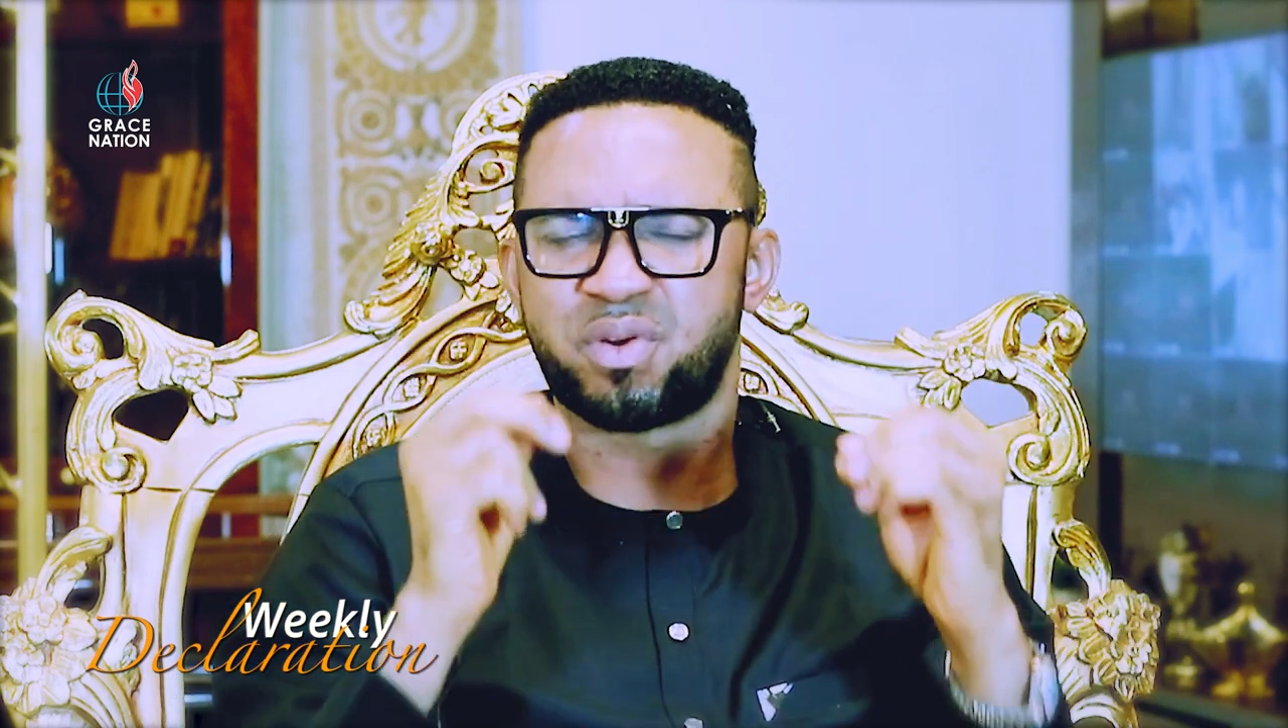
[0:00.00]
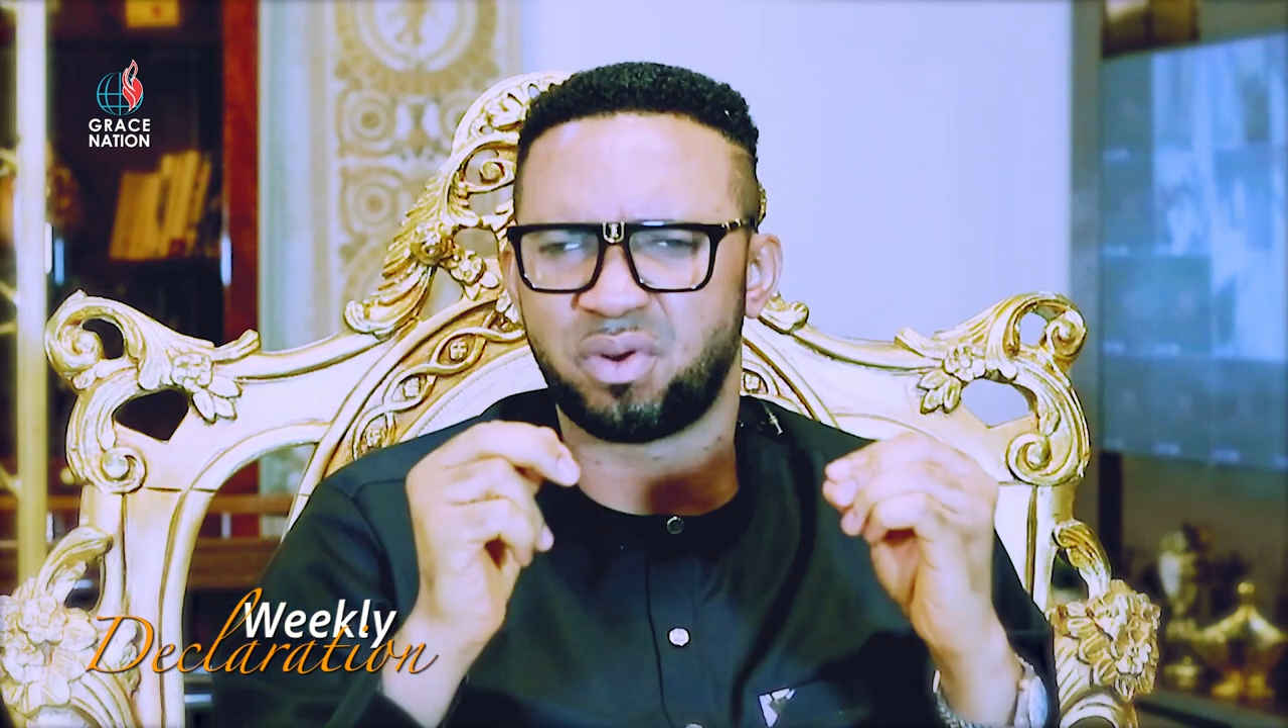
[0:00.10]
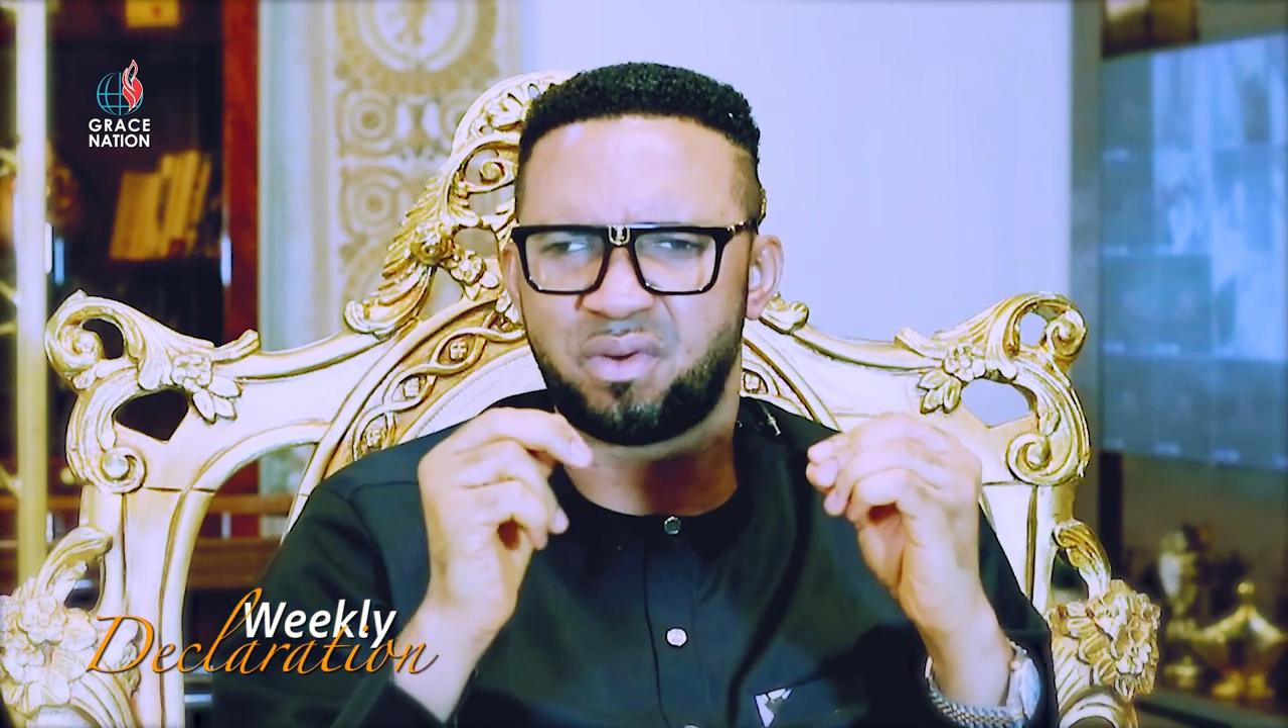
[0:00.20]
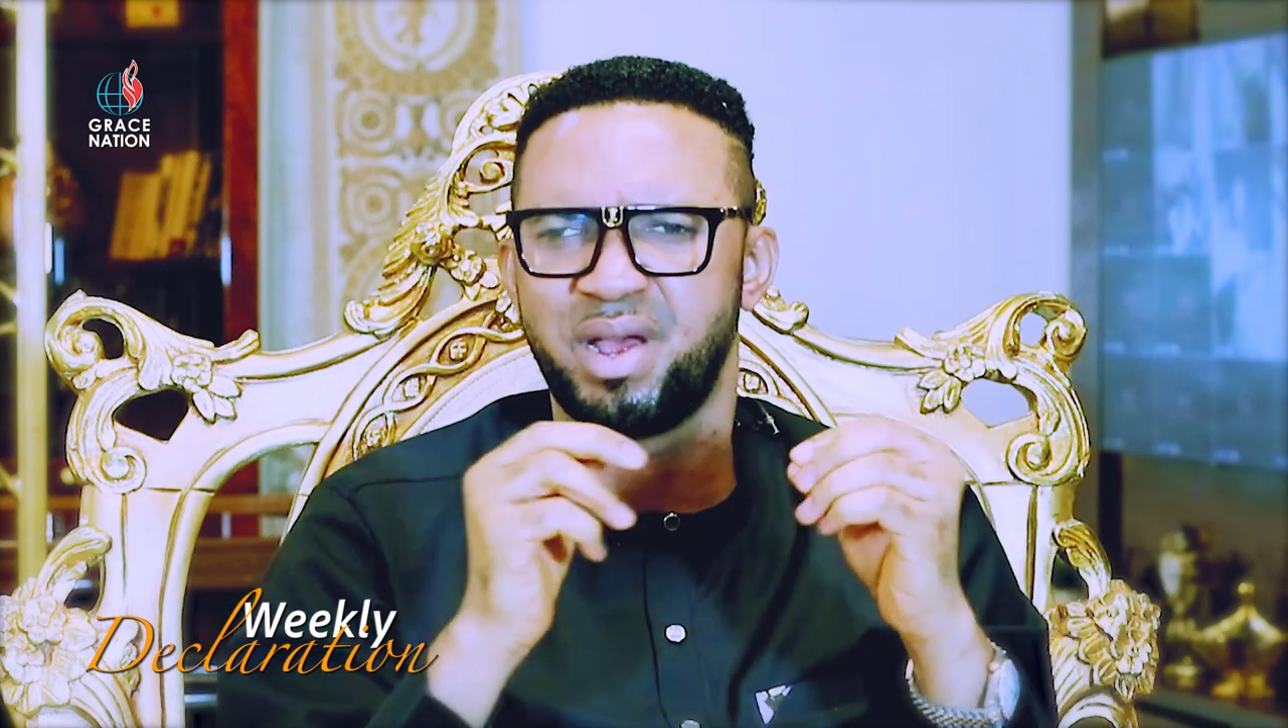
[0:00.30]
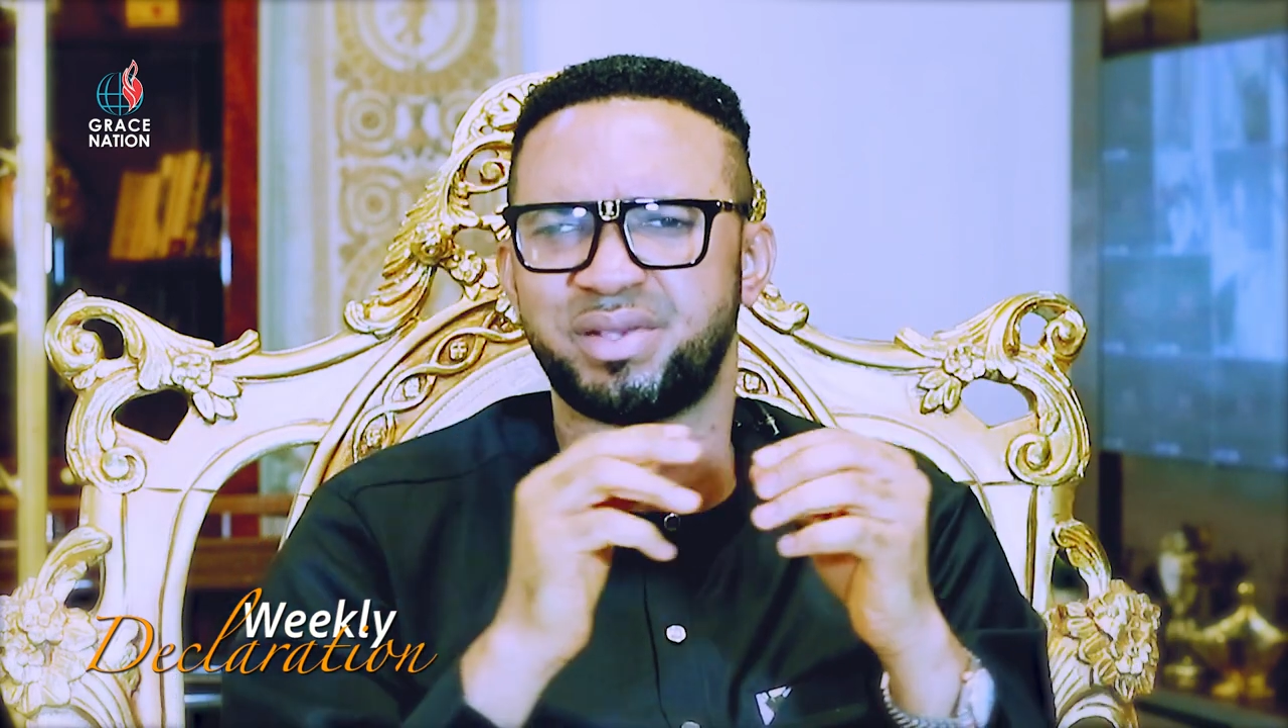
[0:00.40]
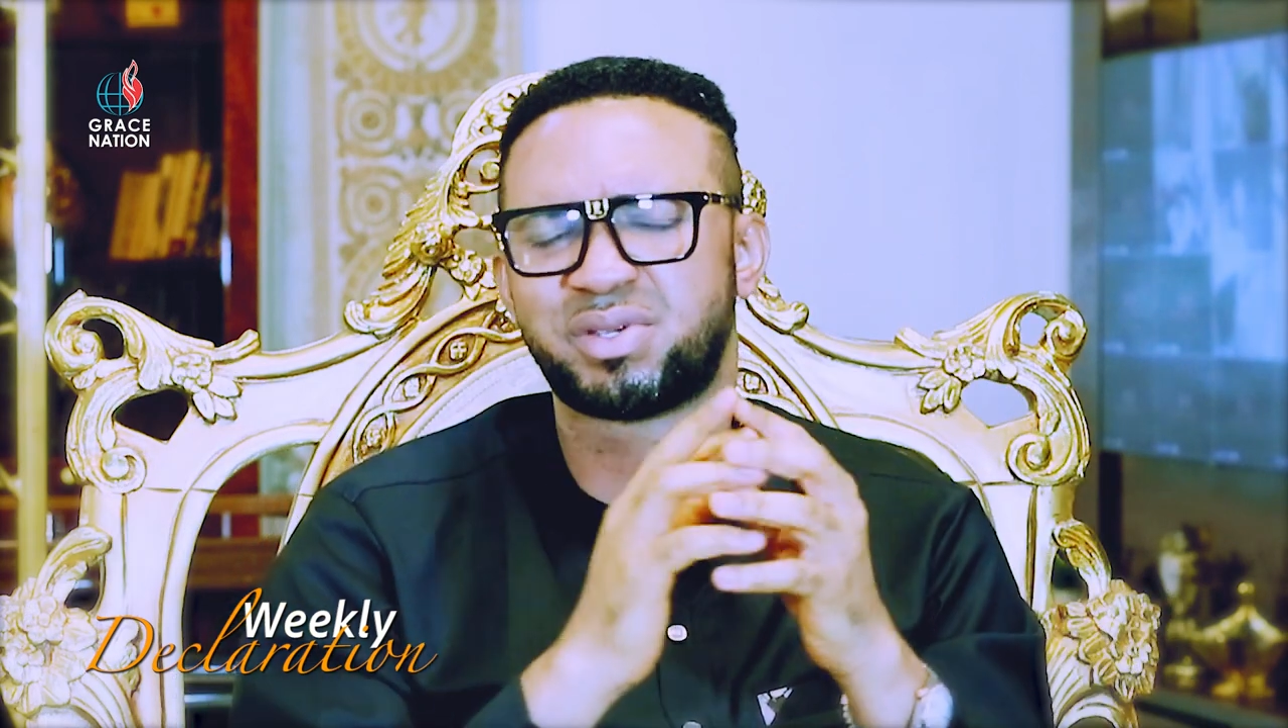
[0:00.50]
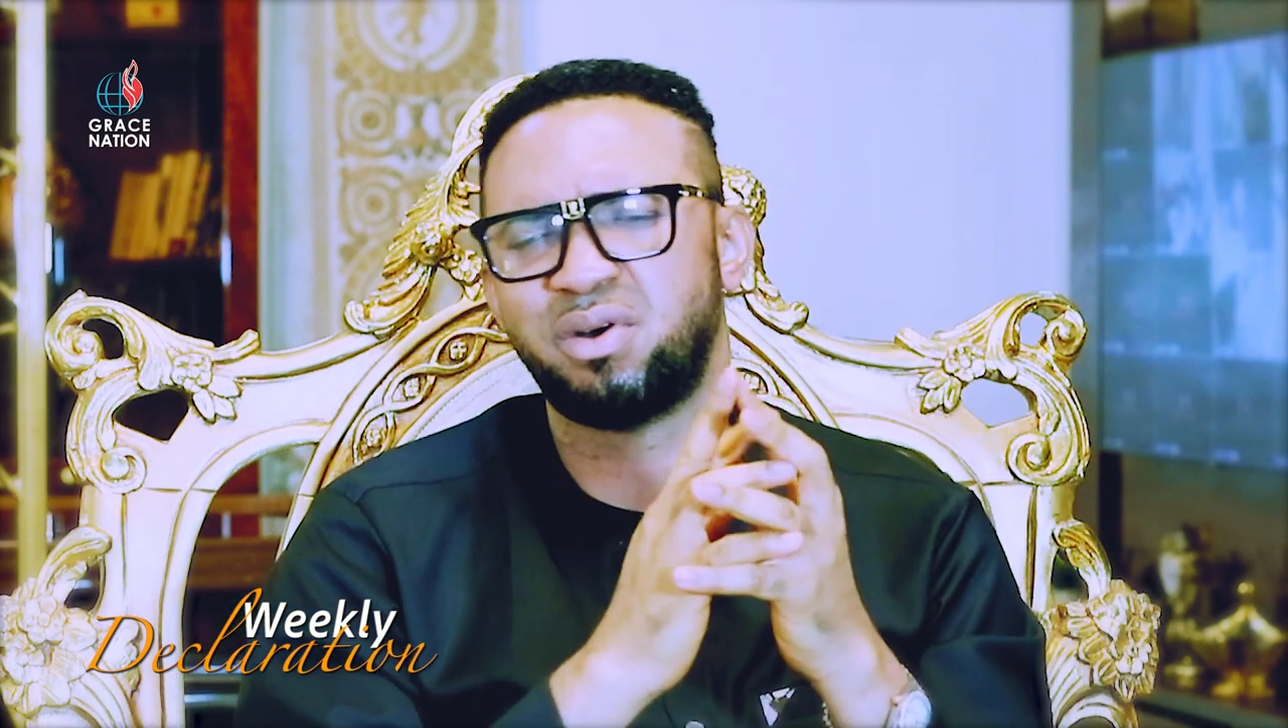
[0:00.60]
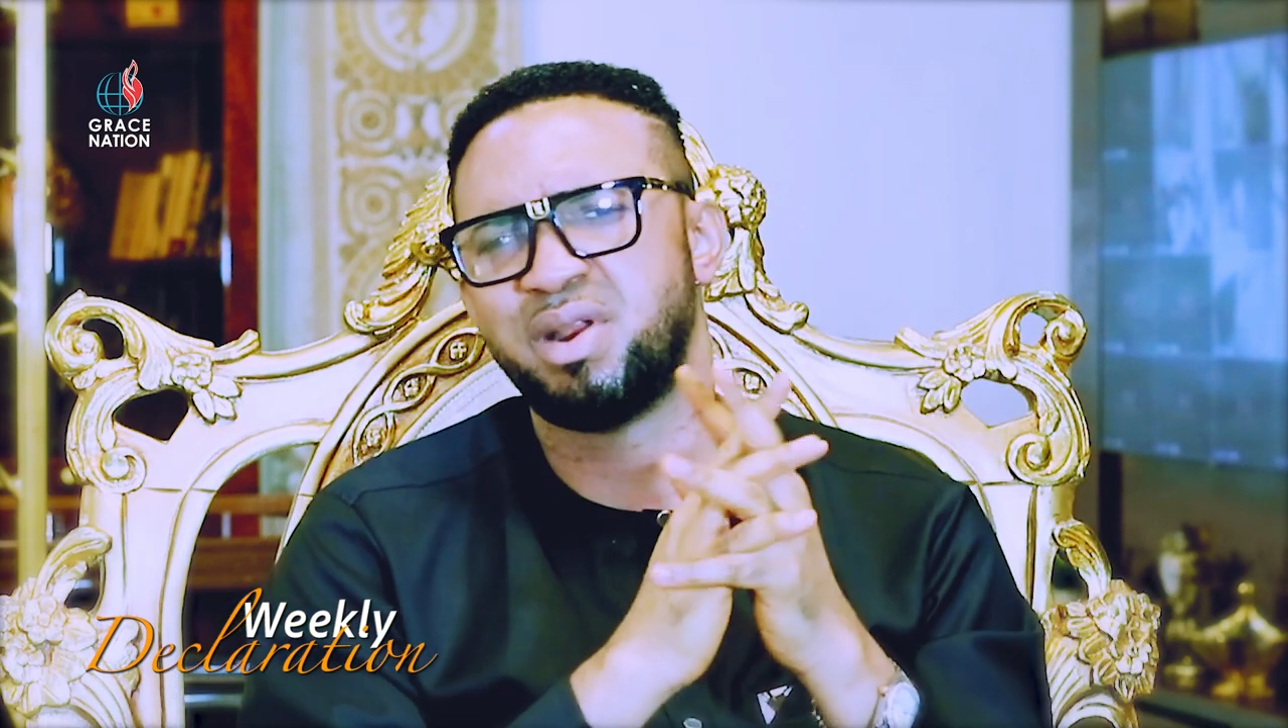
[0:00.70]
progress